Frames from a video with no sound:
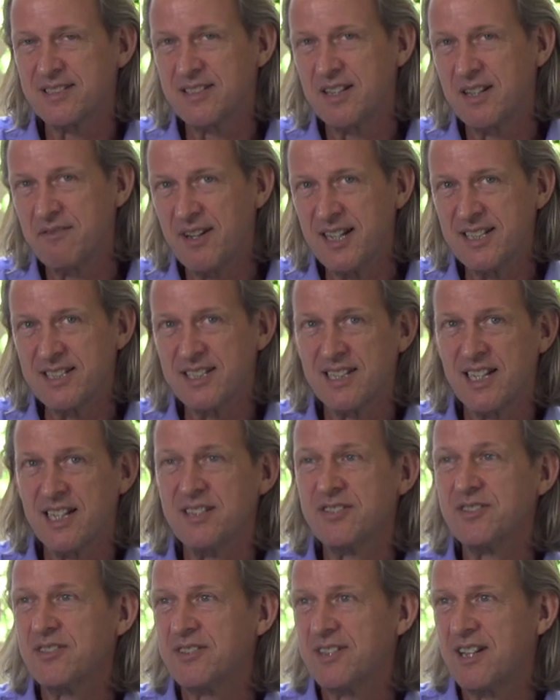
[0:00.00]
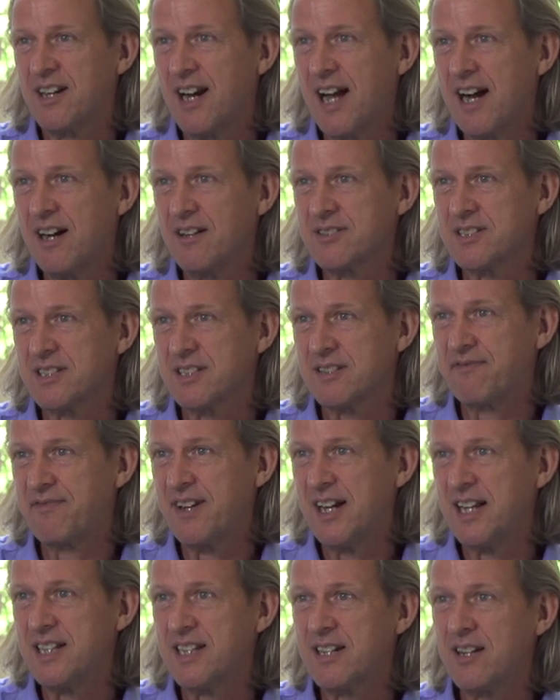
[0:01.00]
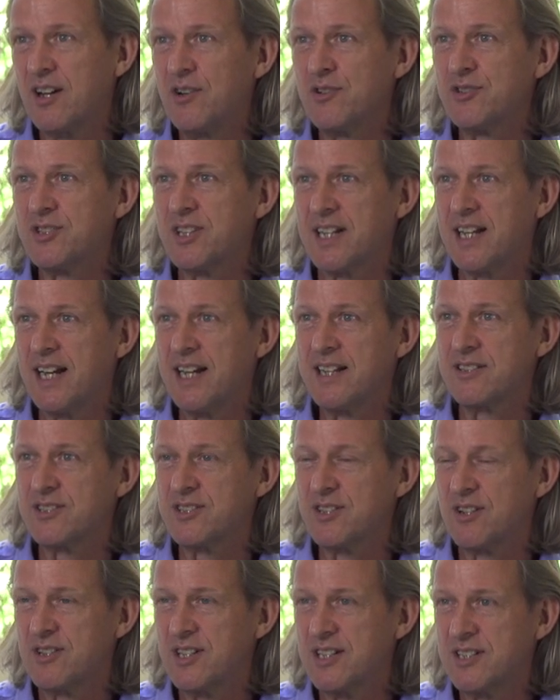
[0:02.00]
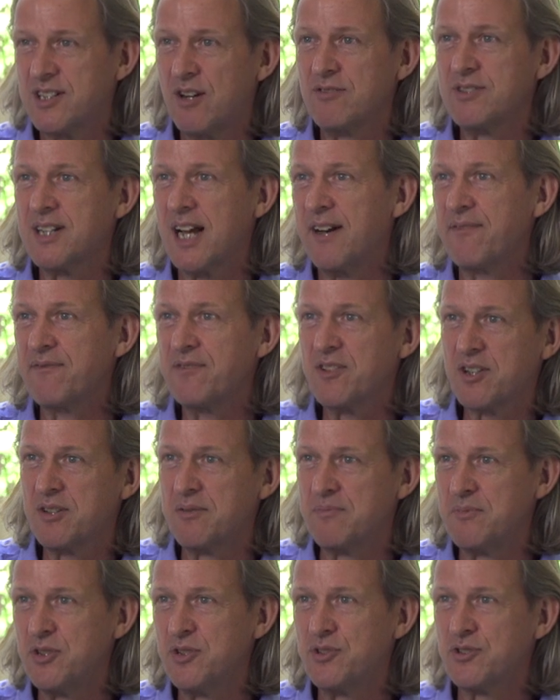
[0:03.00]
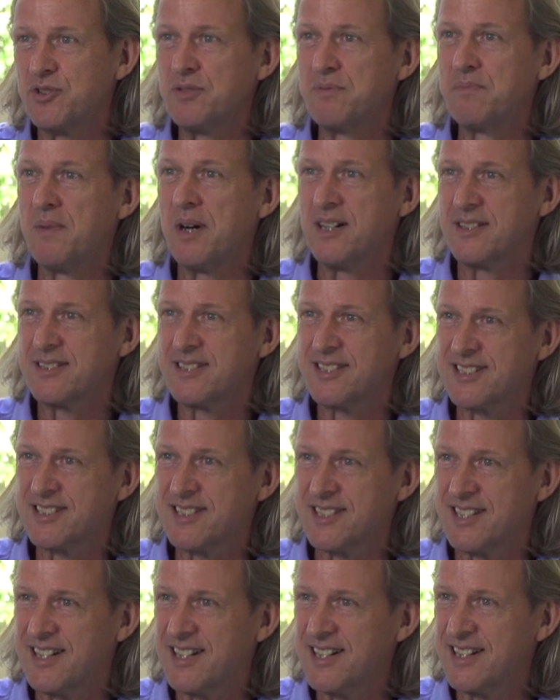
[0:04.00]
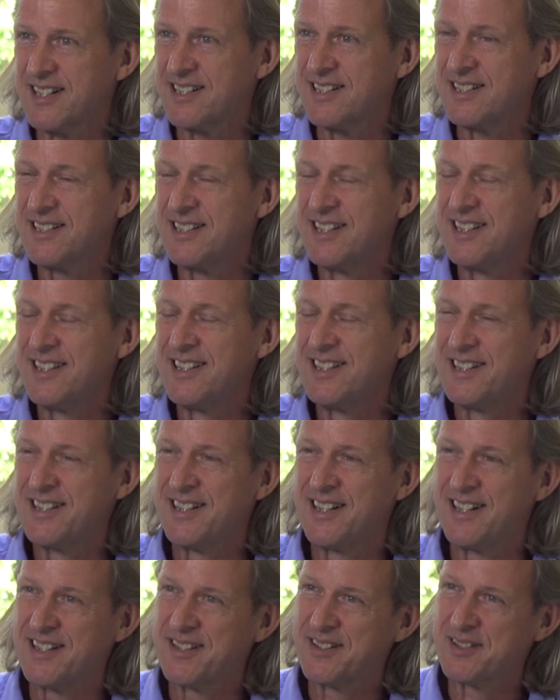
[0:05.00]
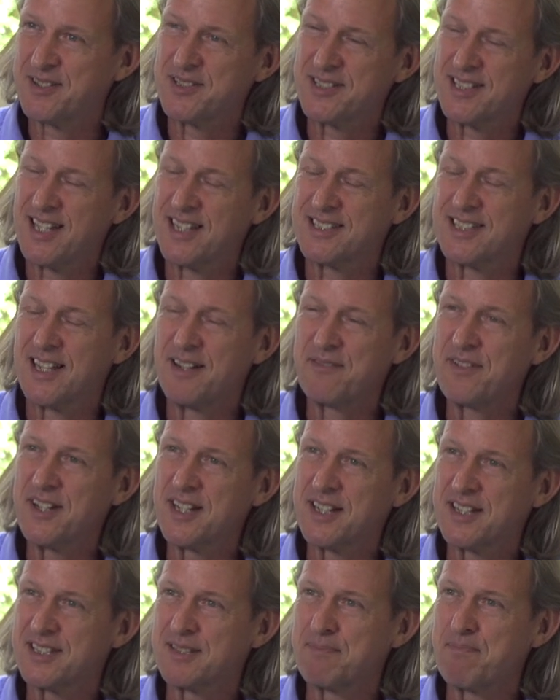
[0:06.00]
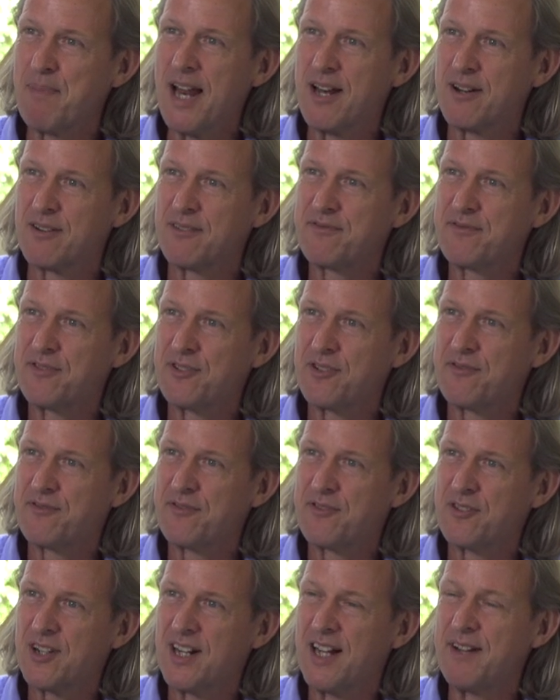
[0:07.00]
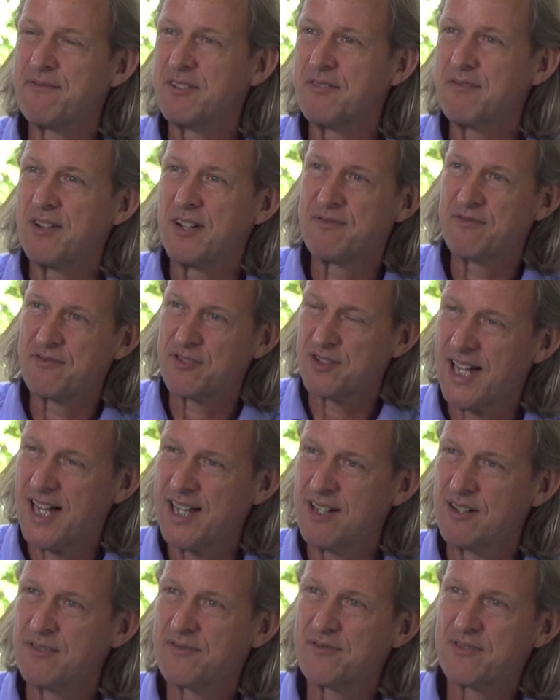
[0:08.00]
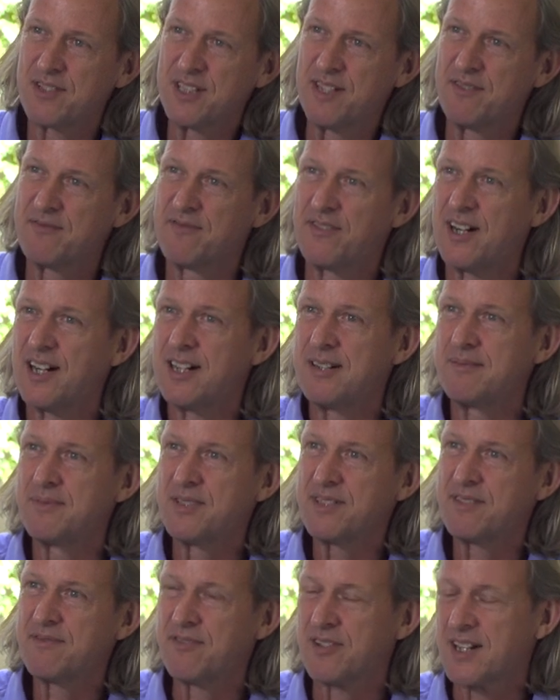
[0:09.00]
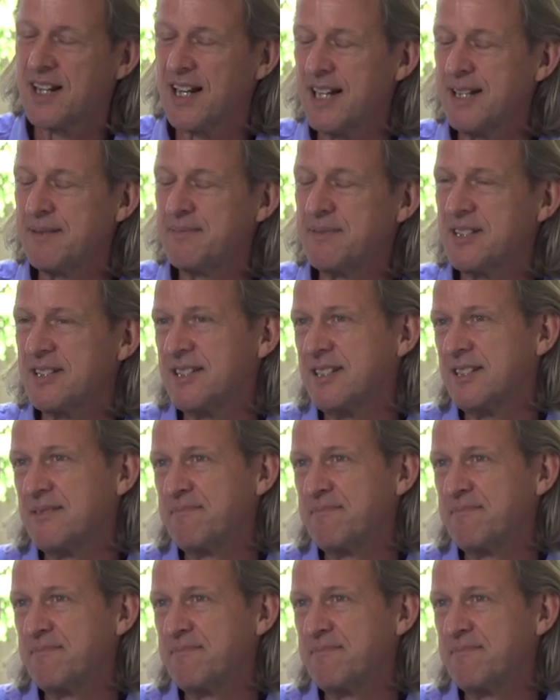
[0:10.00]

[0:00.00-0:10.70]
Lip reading: the residential, their houses fairly close together, so they don't have to commute too much. Because that, I think, it's better for everyone, health, for the environment, for climate.